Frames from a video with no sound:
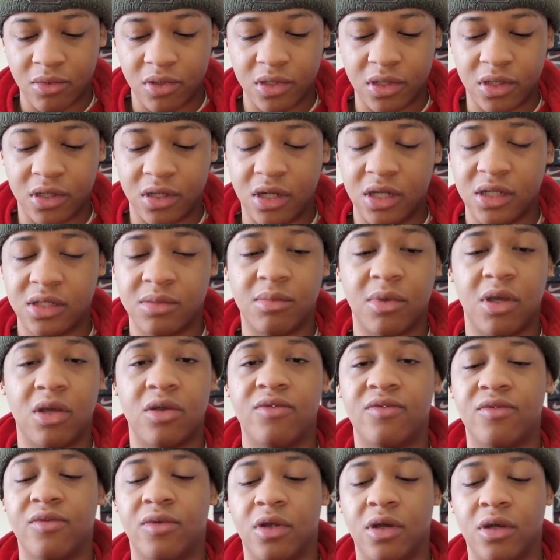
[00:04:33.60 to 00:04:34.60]
yeah, that's my
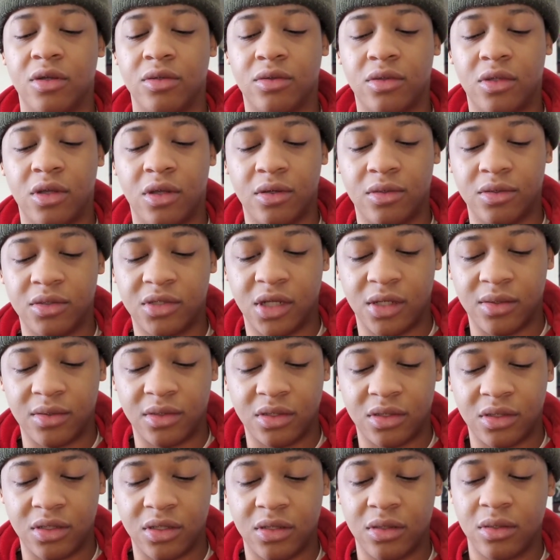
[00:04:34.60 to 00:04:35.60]
overall uh, thought
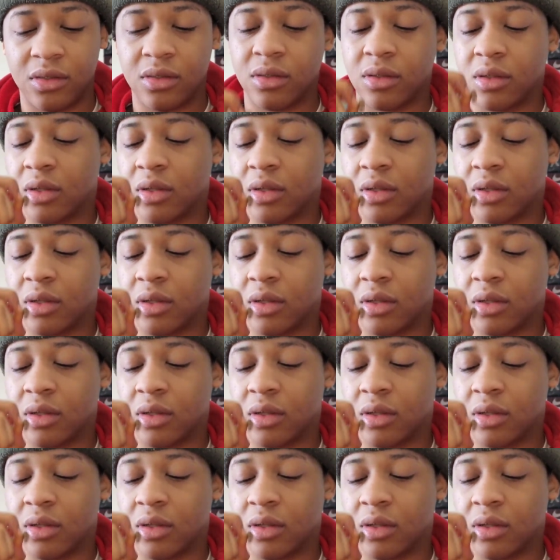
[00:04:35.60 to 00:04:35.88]
type shit.